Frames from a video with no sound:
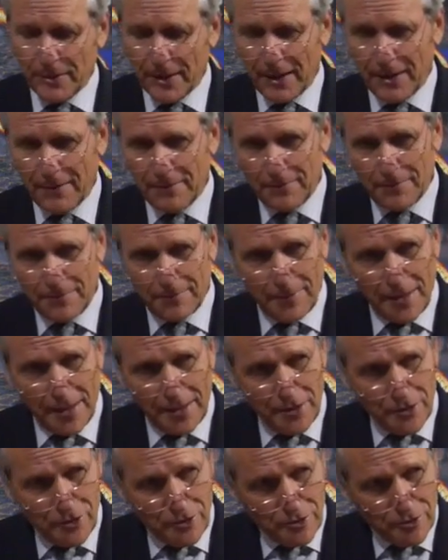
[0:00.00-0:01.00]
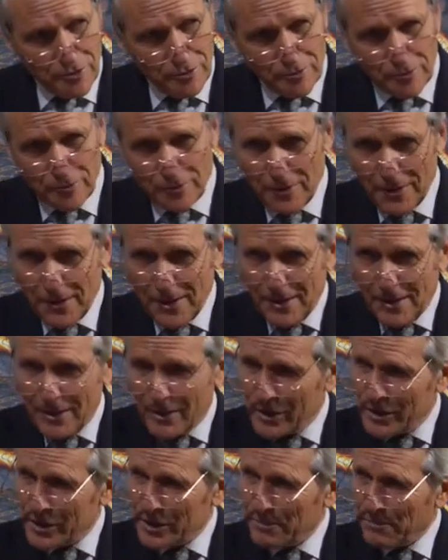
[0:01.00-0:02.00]
They managed to
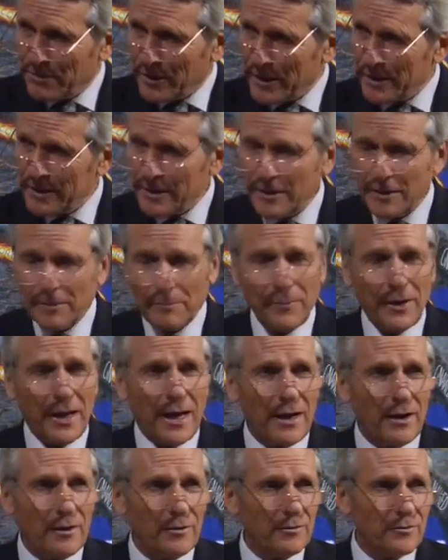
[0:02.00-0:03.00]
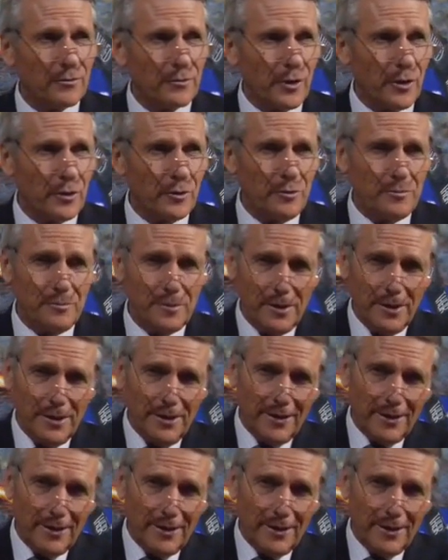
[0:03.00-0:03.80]
splinter the power of Rome,